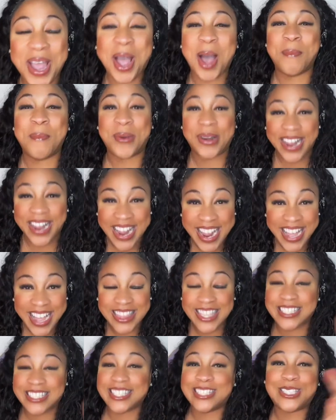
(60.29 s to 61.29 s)
Come on
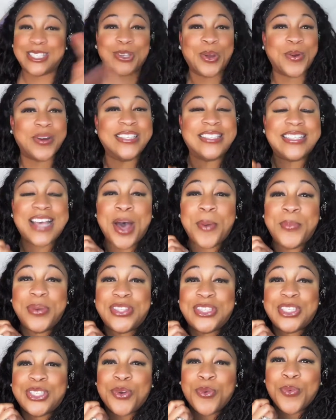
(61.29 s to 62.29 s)
in. This is Storytime
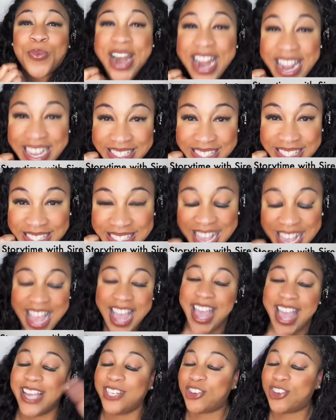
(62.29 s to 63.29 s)
with Sirece.
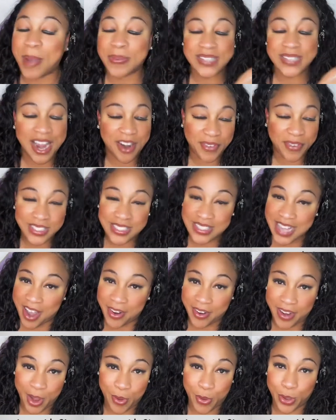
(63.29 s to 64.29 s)
It drops every
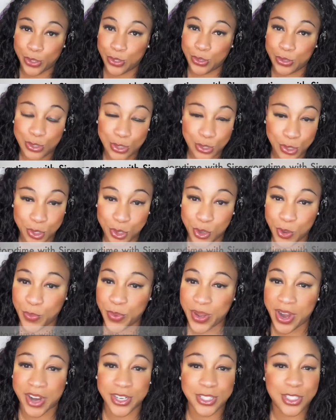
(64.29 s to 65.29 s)
Saturday on YouTube.
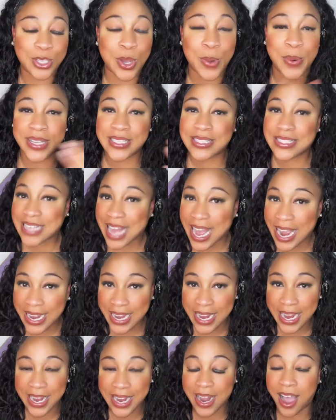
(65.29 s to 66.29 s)
We are so
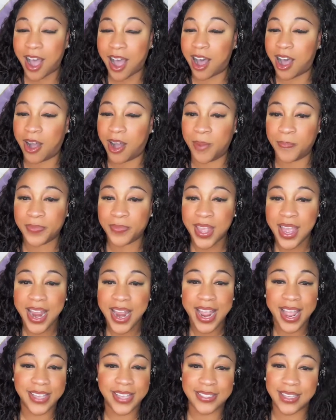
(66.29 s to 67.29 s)
excited.
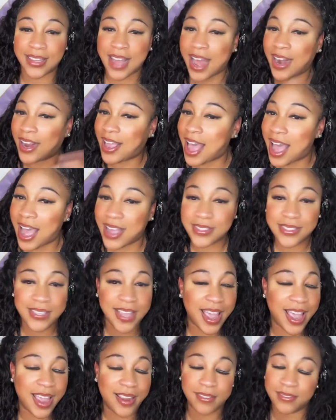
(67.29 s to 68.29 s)
It's a lot of
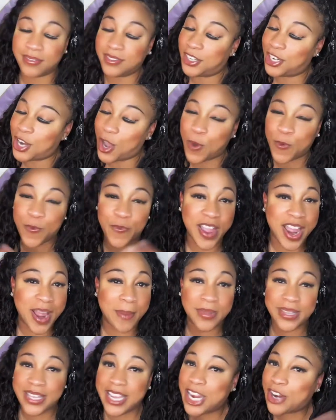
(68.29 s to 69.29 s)
content, you know,
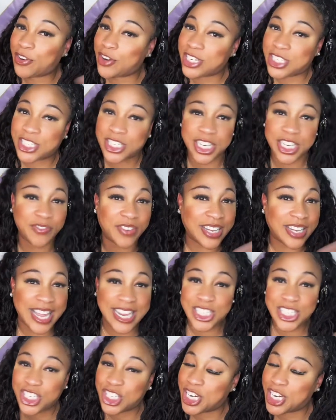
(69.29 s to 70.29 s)
family, Christian,
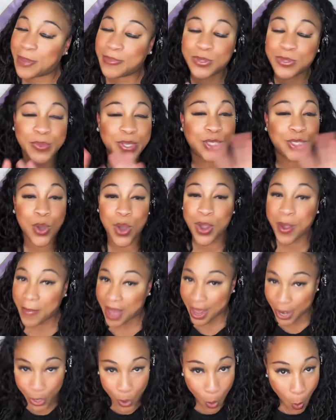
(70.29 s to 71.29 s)
relationships. We talk
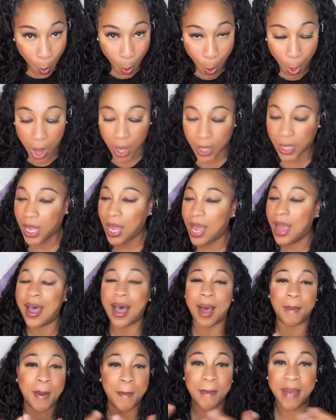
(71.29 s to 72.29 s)
about it all.
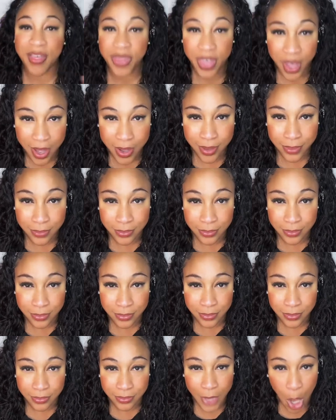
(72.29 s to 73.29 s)
I'm a mother.
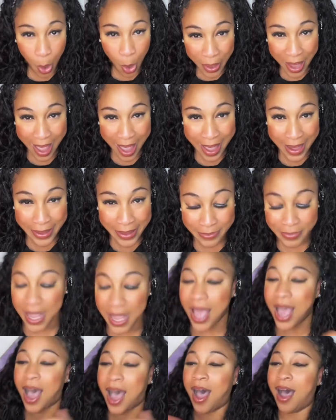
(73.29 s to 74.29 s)
Okay.
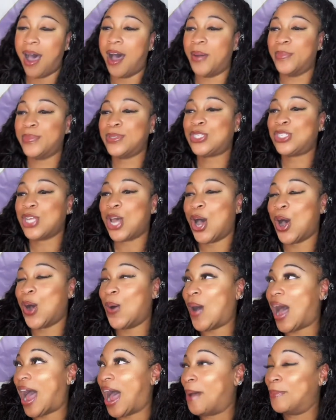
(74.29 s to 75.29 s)

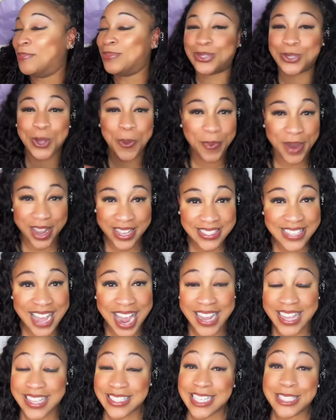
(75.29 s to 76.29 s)
So I'm super
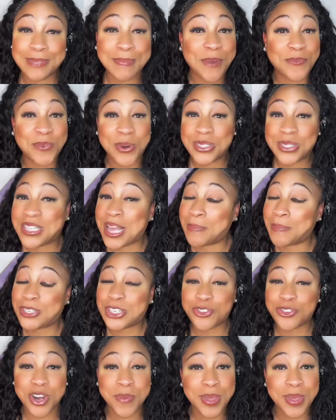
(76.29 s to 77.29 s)
excited because this is my first time
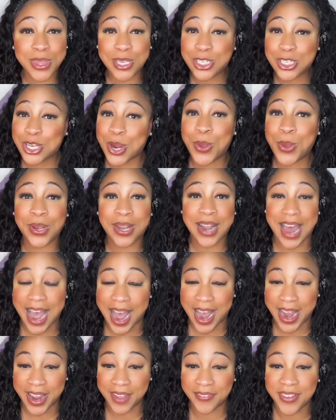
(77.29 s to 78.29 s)
streaming the show
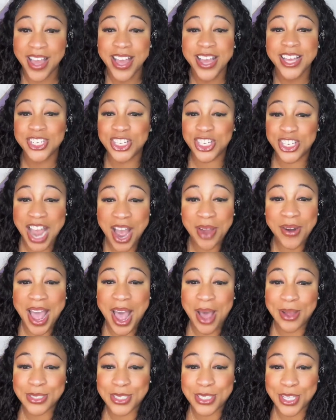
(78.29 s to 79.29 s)
live. Shout
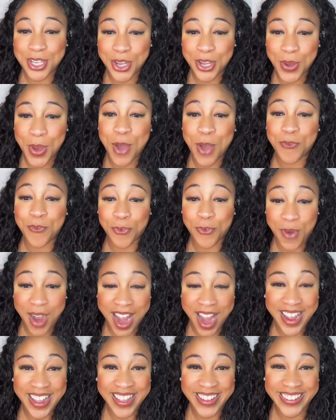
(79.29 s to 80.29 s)
out to
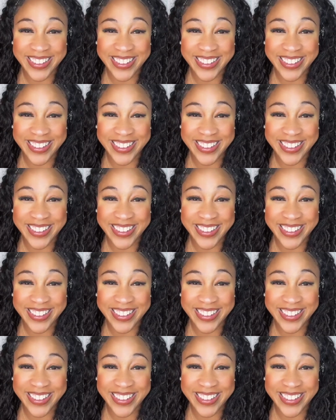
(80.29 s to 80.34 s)
Freck.